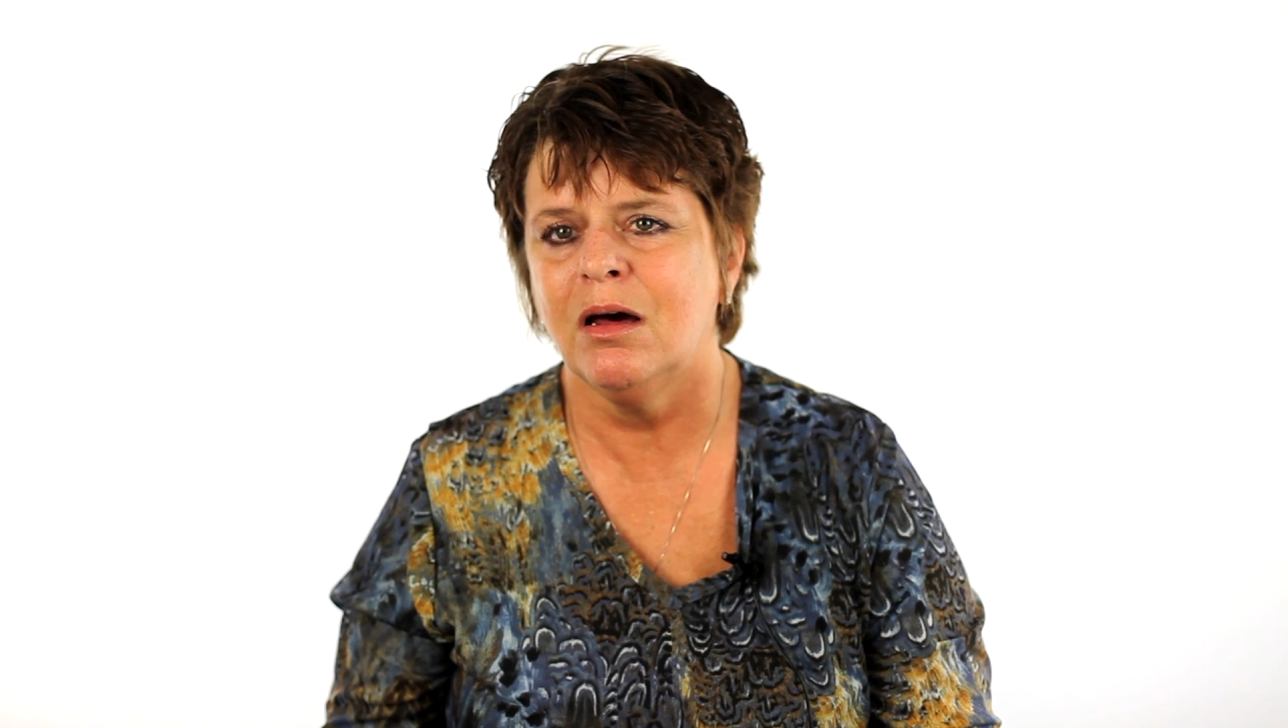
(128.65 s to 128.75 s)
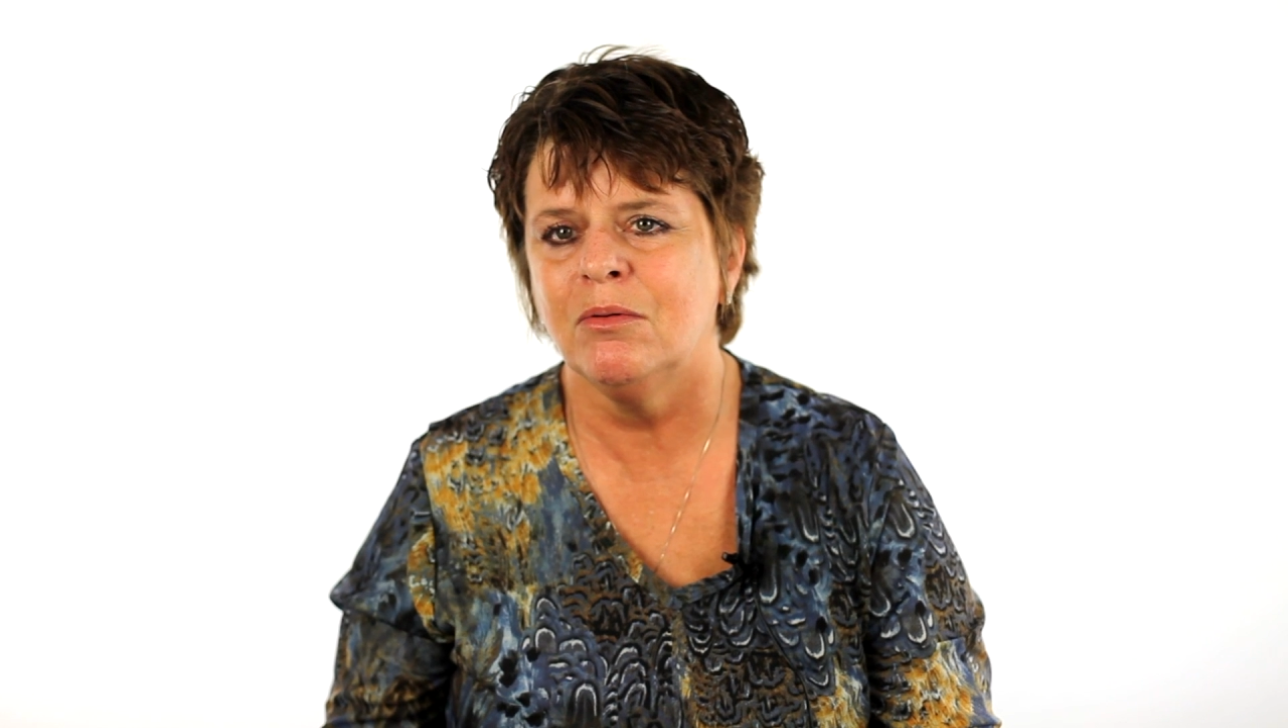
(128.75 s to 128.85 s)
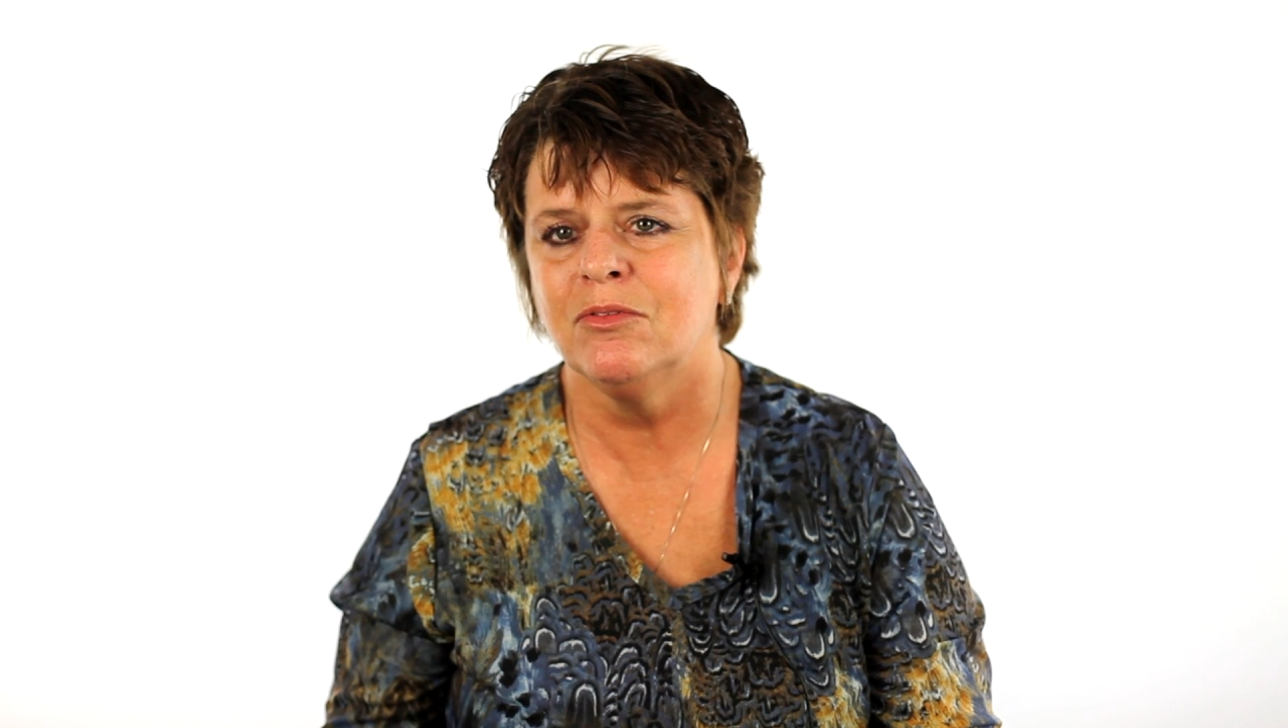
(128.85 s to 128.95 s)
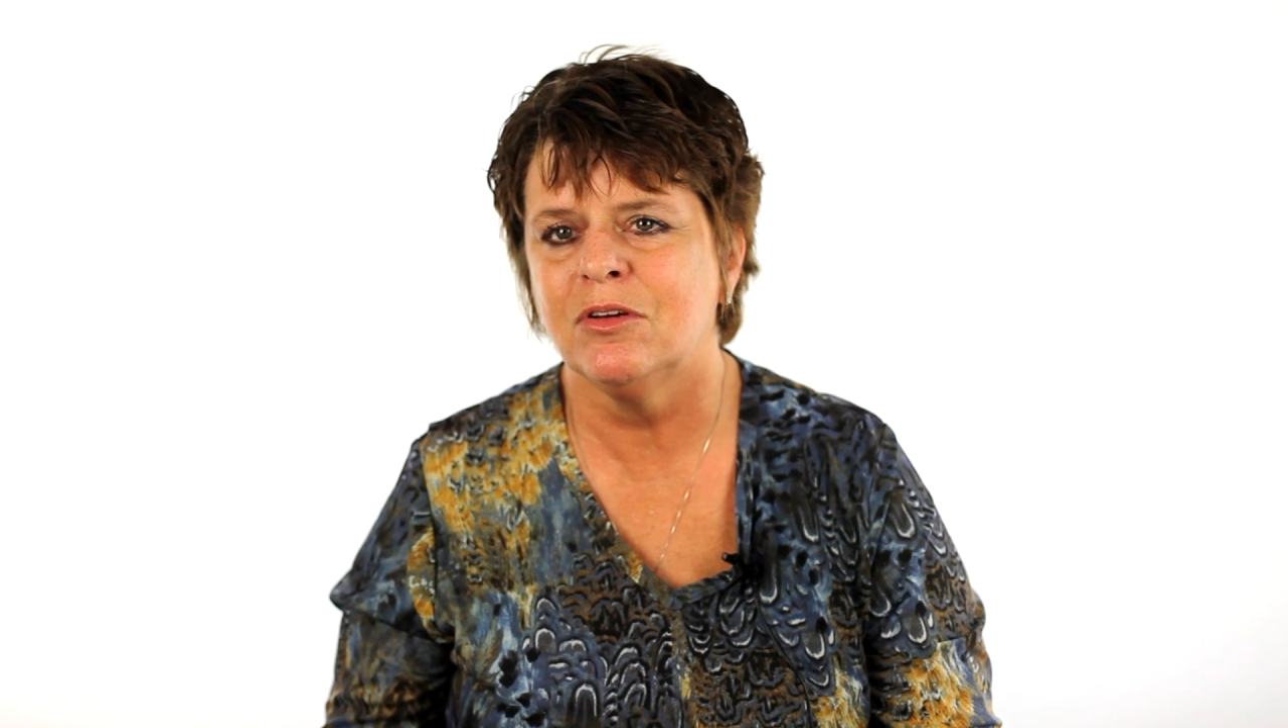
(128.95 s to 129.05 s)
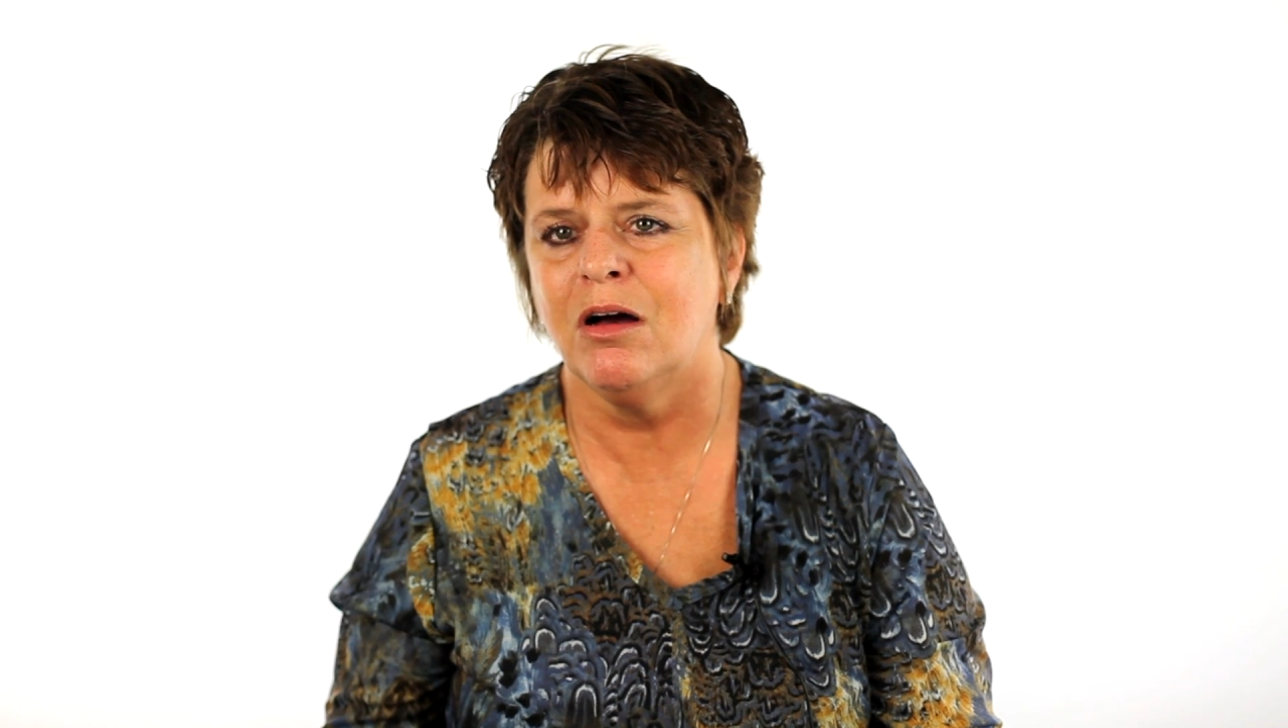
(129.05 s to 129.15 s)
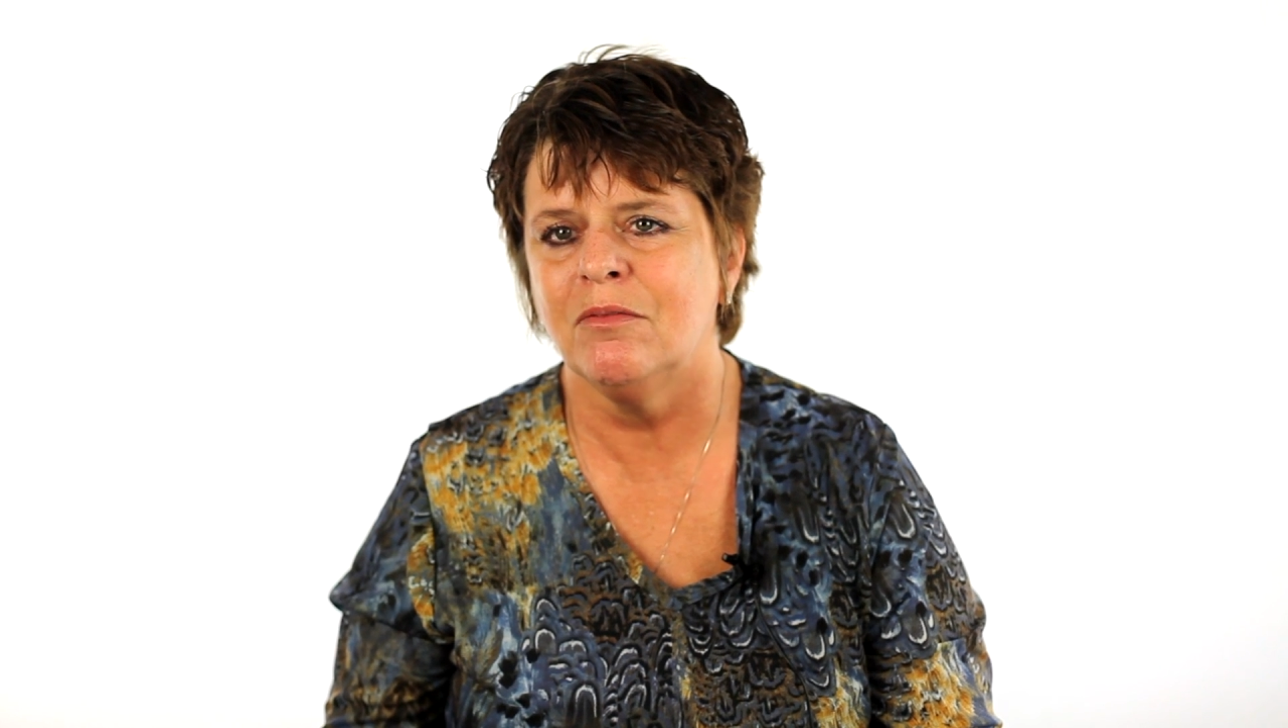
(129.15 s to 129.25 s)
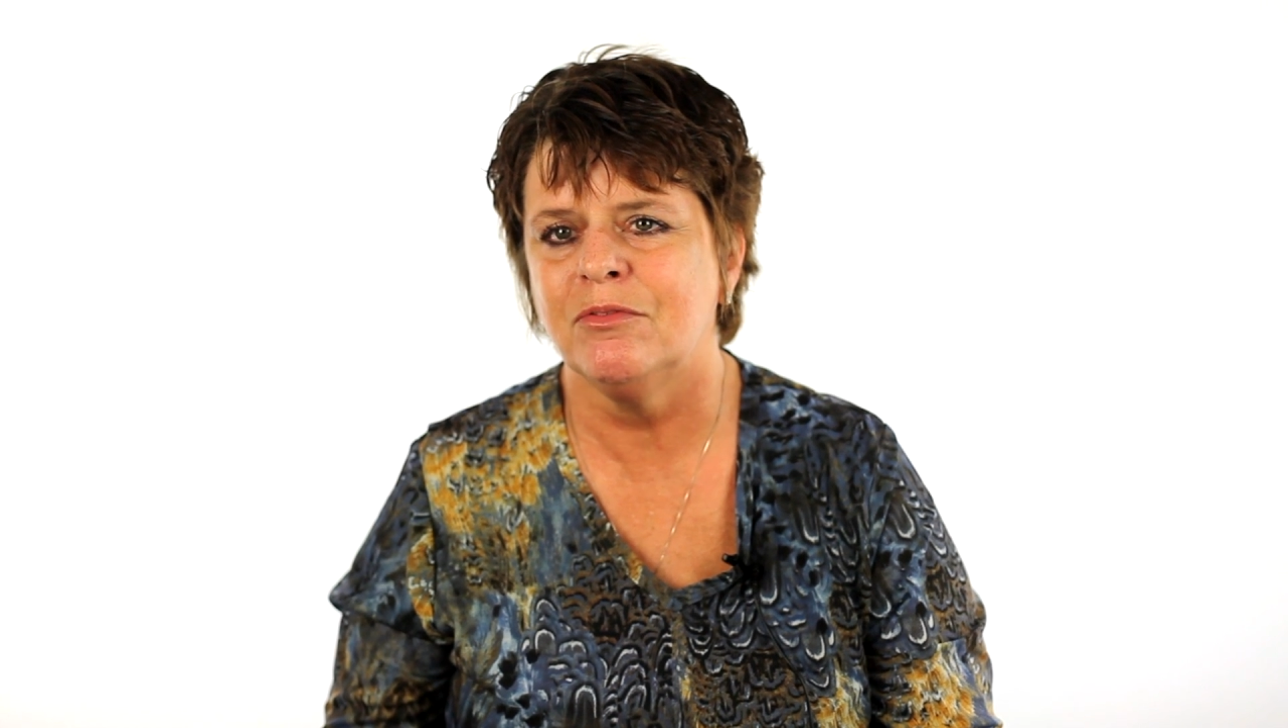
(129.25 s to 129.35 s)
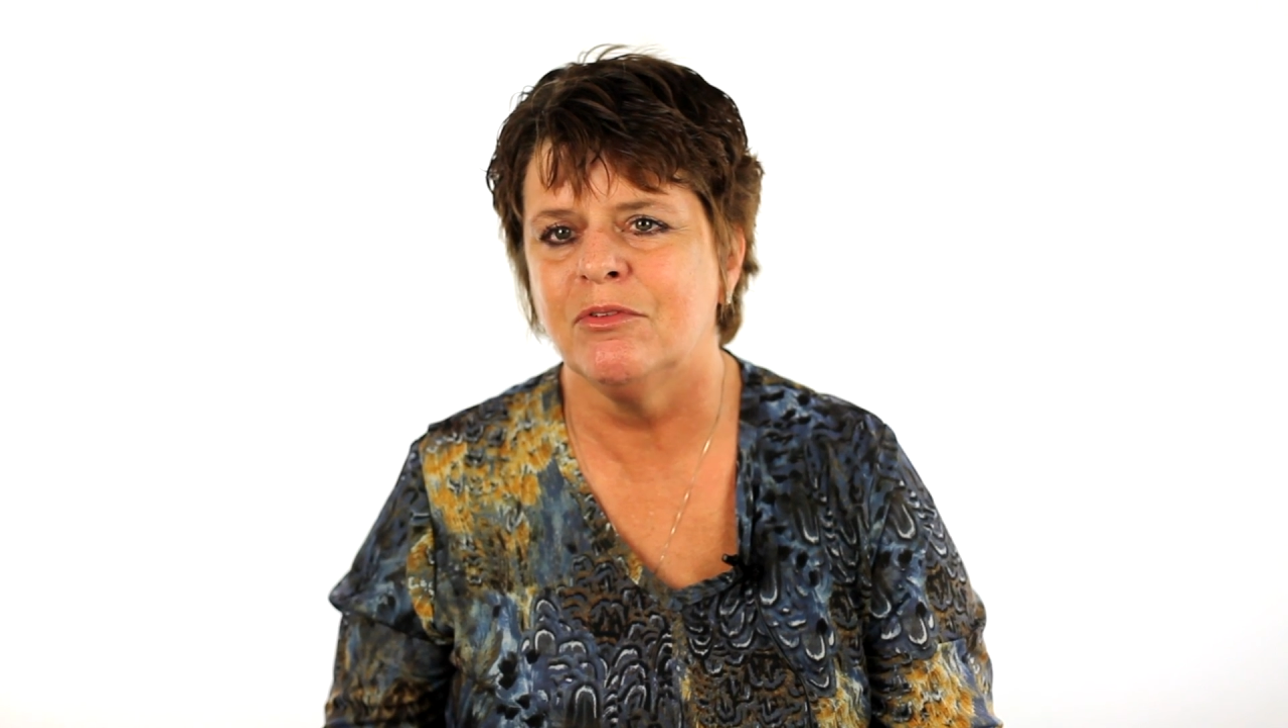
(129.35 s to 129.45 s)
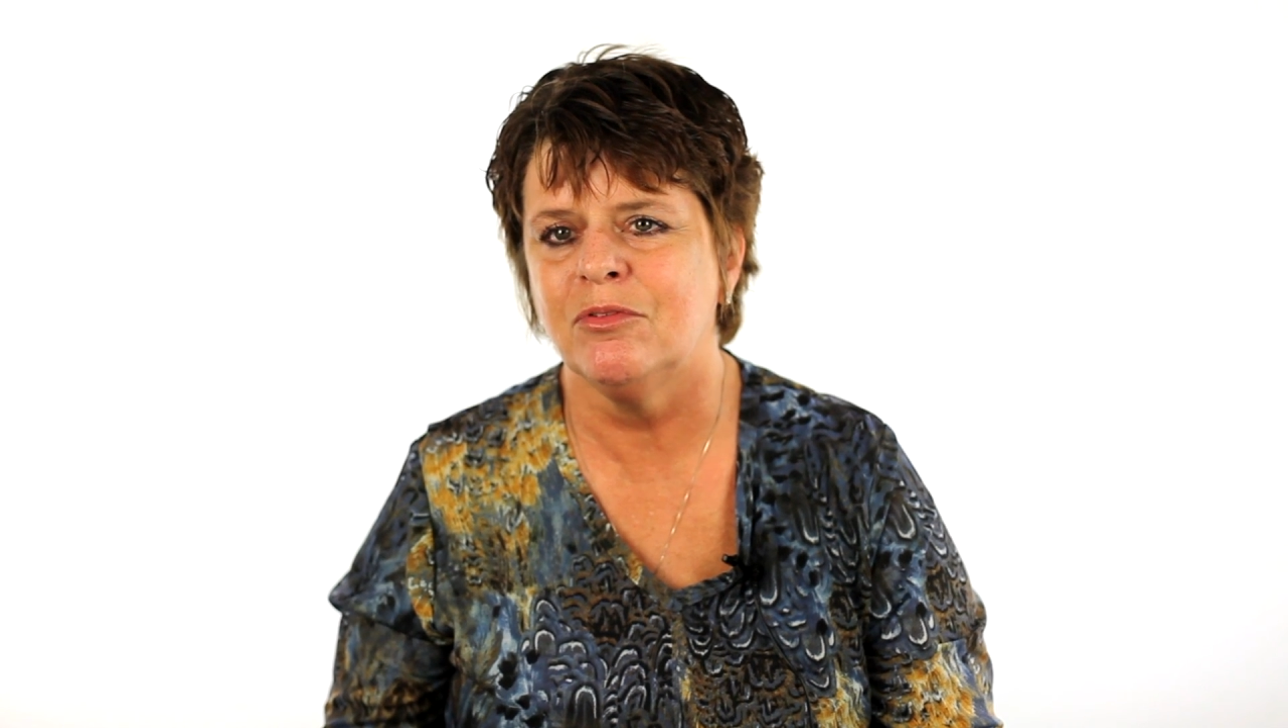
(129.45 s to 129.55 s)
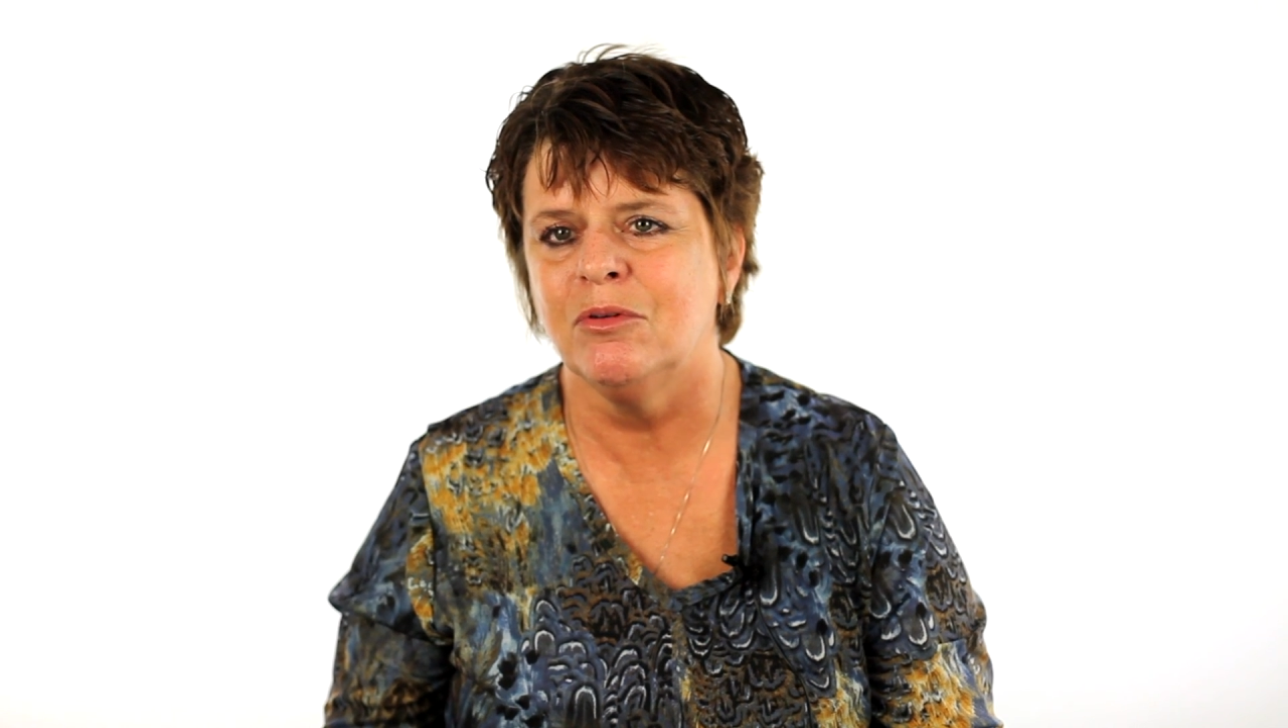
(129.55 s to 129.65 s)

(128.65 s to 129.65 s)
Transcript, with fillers: I was gone for